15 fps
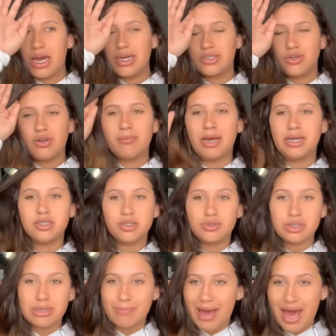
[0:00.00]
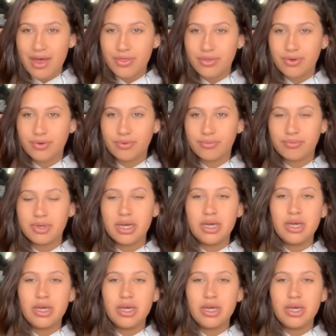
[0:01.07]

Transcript: I told him I had to use the bathroom.